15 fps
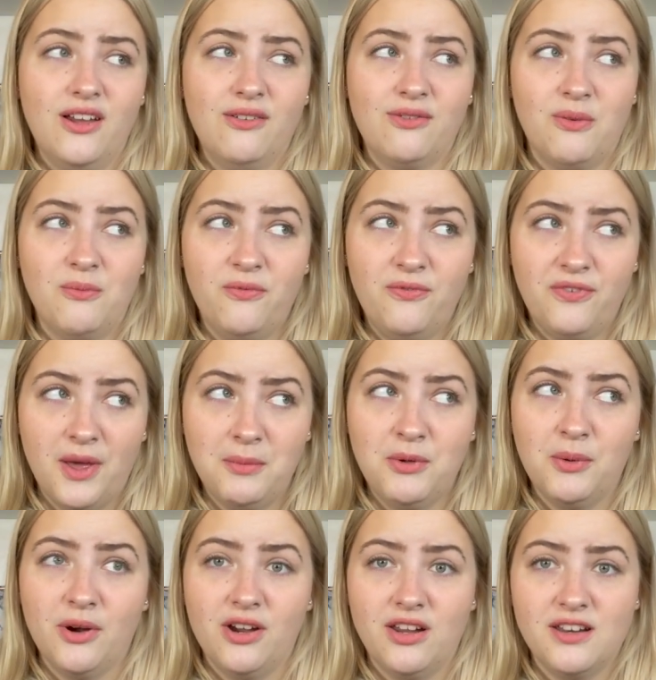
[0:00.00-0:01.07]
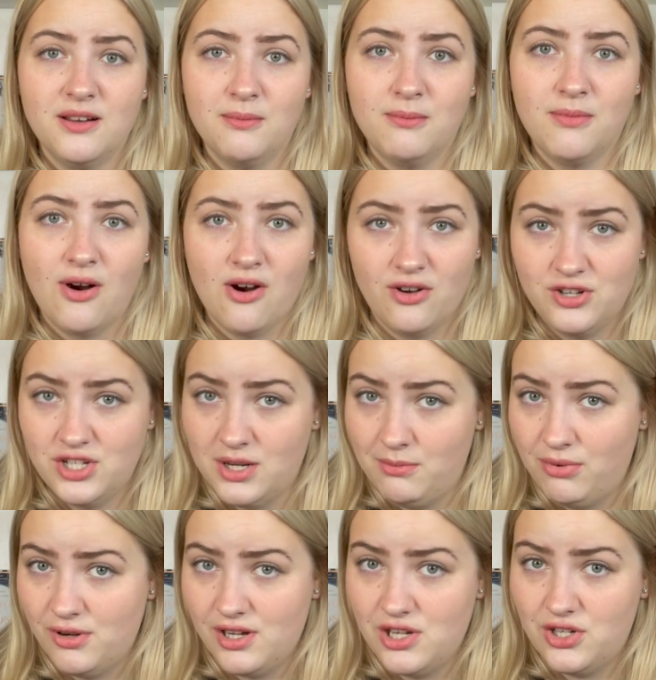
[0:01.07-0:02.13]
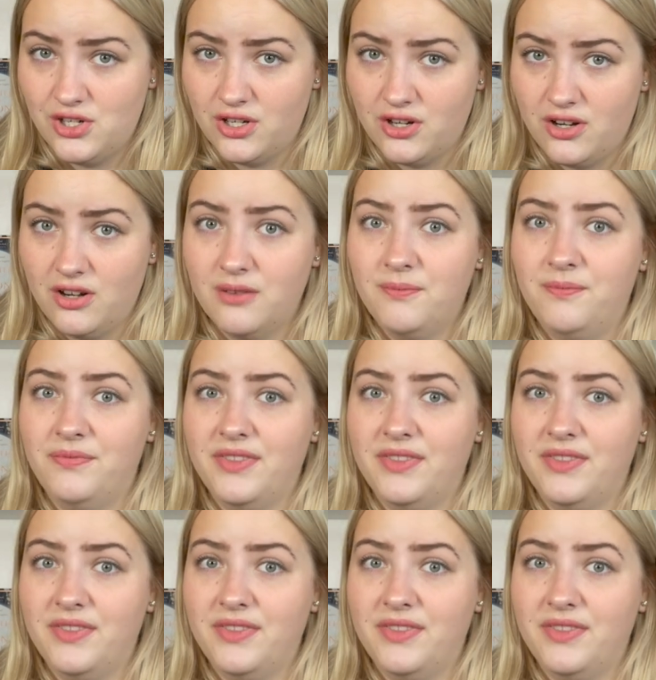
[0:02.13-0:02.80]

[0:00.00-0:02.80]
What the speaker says: from February to March, I'm pretty sure,